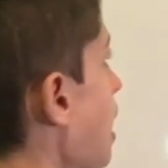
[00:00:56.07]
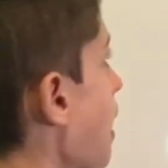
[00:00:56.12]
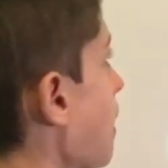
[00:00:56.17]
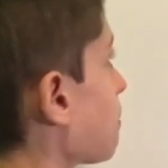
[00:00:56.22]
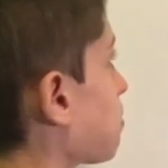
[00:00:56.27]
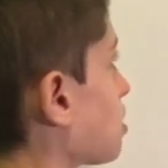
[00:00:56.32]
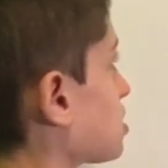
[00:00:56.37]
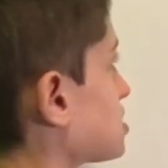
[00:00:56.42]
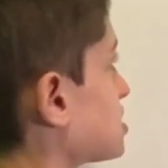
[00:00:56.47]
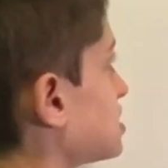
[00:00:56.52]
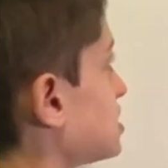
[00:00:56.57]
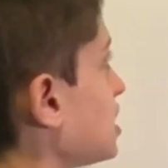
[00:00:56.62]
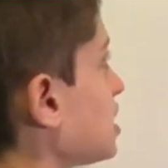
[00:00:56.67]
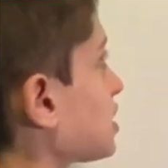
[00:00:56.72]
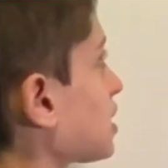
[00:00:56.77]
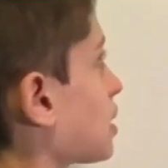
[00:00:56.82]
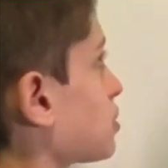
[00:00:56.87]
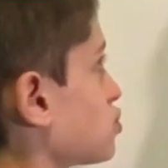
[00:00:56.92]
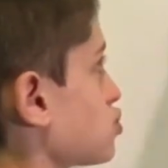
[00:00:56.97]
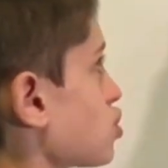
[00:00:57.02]
plus c
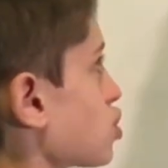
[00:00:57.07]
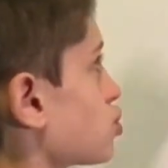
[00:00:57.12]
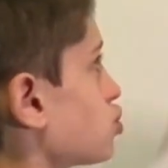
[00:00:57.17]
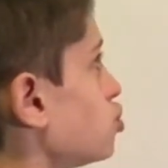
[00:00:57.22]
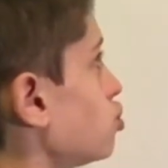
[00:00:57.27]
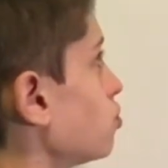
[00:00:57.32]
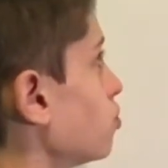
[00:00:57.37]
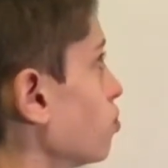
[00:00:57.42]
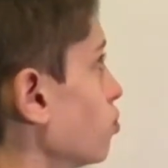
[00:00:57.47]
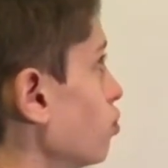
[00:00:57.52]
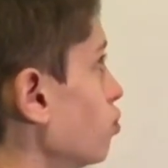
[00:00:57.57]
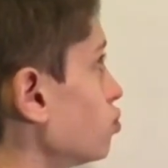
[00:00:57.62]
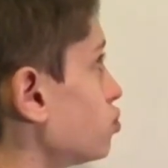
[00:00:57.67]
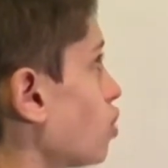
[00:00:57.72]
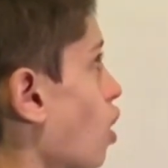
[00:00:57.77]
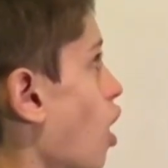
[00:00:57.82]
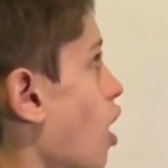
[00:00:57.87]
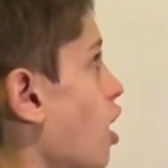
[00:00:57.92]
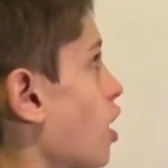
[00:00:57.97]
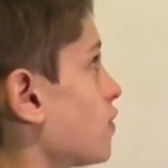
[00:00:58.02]
times the cube root
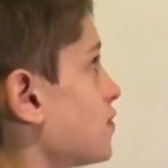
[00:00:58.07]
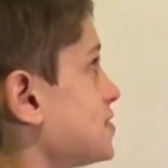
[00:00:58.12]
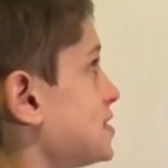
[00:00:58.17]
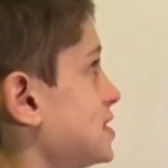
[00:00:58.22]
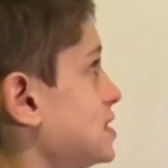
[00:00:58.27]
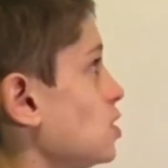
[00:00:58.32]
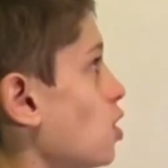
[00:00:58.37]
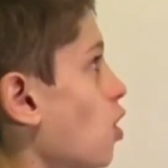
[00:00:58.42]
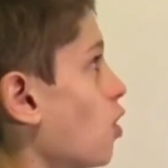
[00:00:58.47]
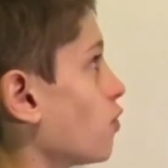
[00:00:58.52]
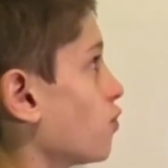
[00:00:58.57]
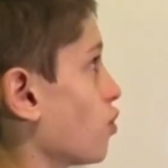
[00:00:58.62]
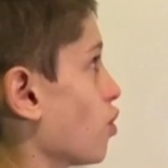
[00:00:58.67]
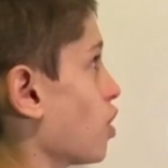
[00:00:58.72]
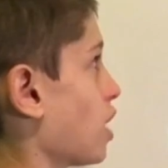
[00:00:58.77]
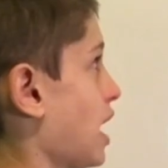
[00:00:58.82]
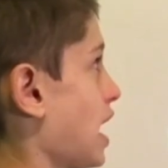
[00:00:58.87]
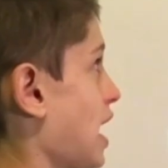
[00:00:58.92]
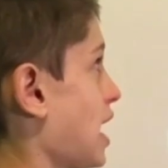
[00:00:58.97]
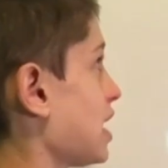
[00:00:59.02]
of c over
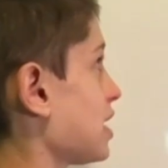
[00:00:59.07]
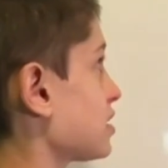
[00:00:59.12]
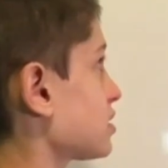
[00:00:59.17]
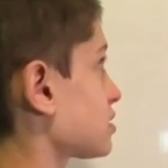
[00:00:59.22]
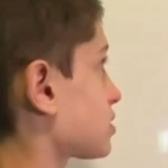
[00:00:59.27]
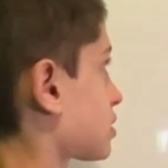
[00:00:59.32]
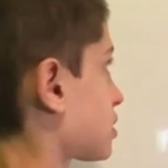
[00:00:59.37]
a